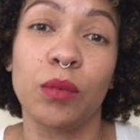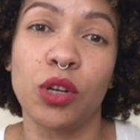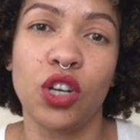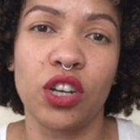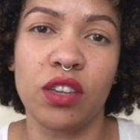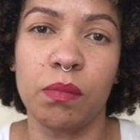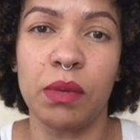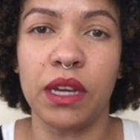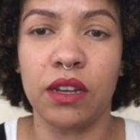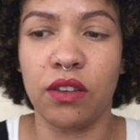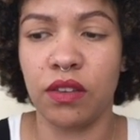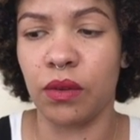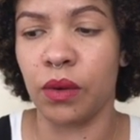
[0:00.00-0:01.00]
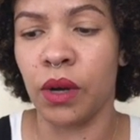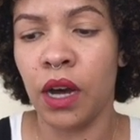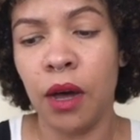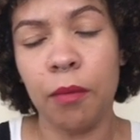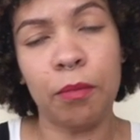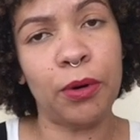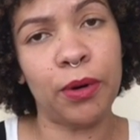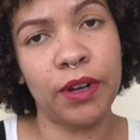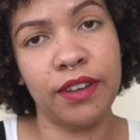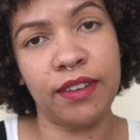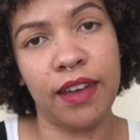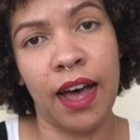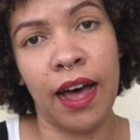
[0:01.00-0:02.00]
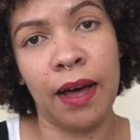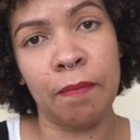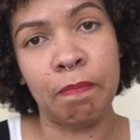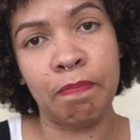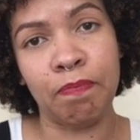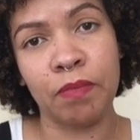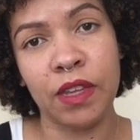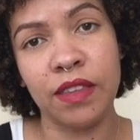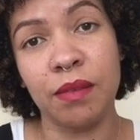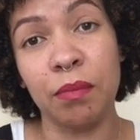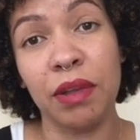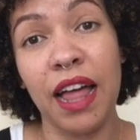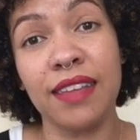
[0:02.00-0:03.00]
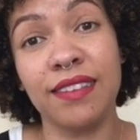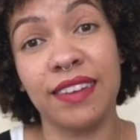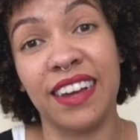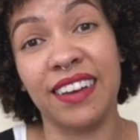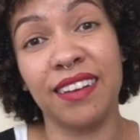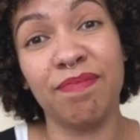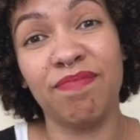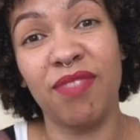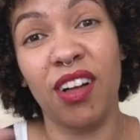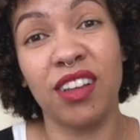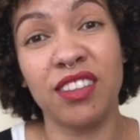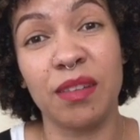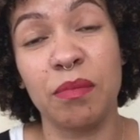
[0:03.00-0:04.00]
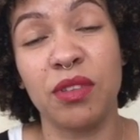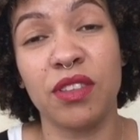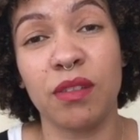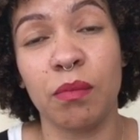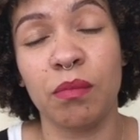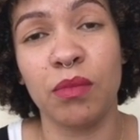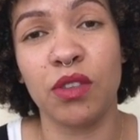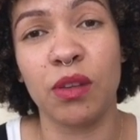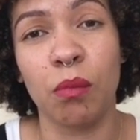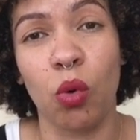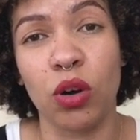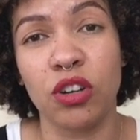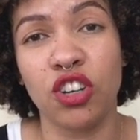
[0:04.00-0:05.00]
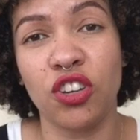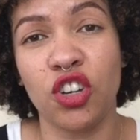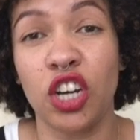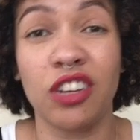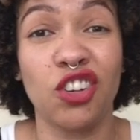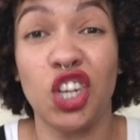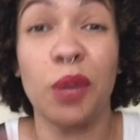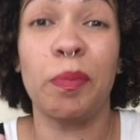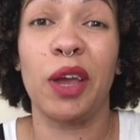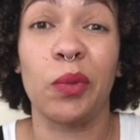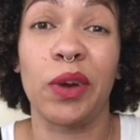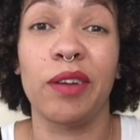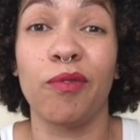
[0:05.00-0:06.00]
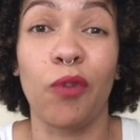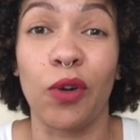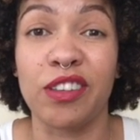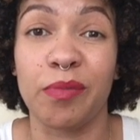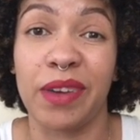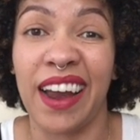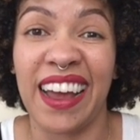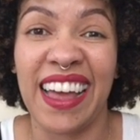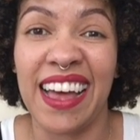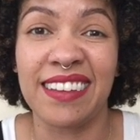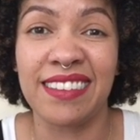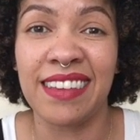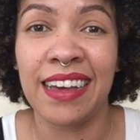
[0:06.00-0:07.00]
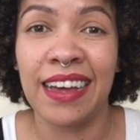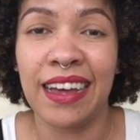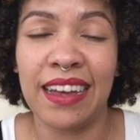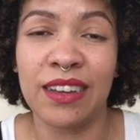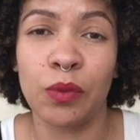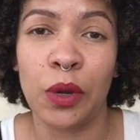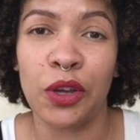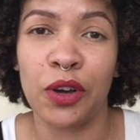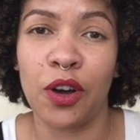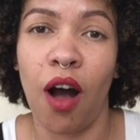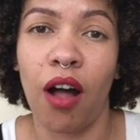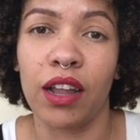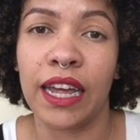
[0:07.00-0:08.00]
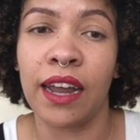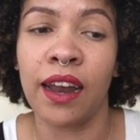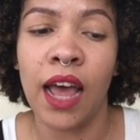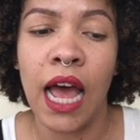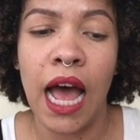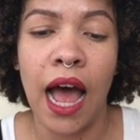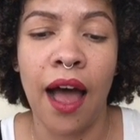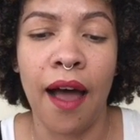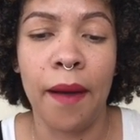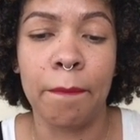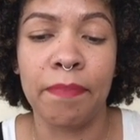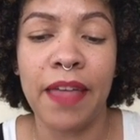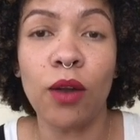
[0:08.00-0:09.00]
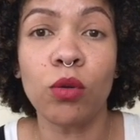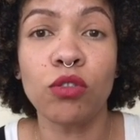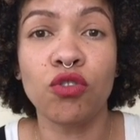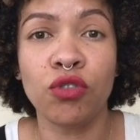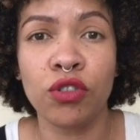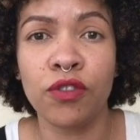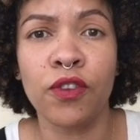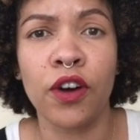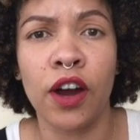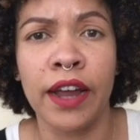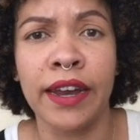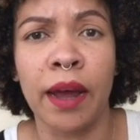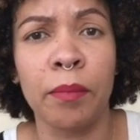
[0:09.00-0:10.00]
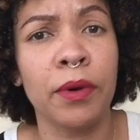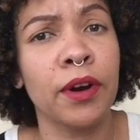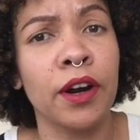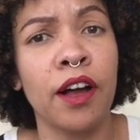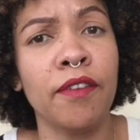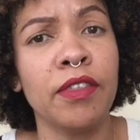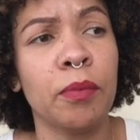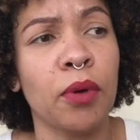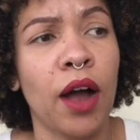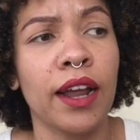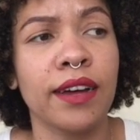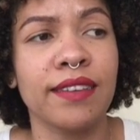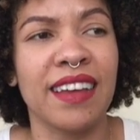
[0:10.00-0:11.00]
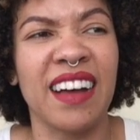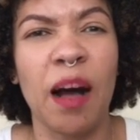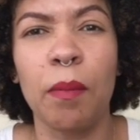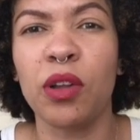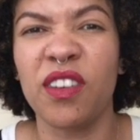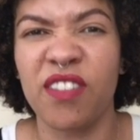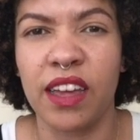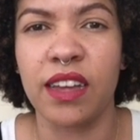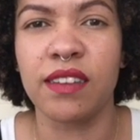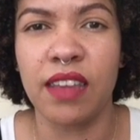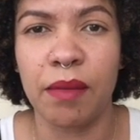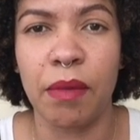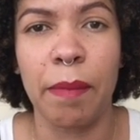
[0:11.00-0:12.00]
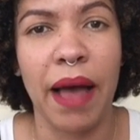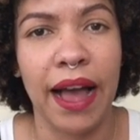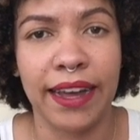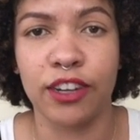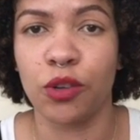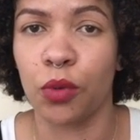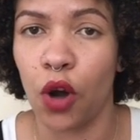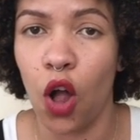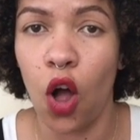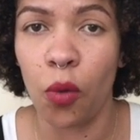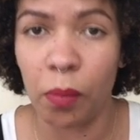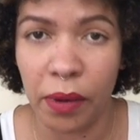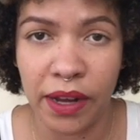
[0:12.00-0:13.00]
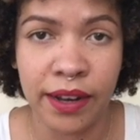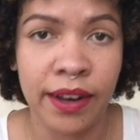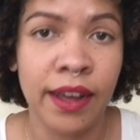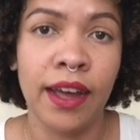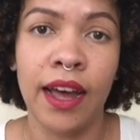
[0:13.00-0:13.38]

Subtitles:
would just be to put some plastic, some more shipping reinforcement, I guess, is what you could call it. That holds true for a number of the products. A couple of things in my package were open,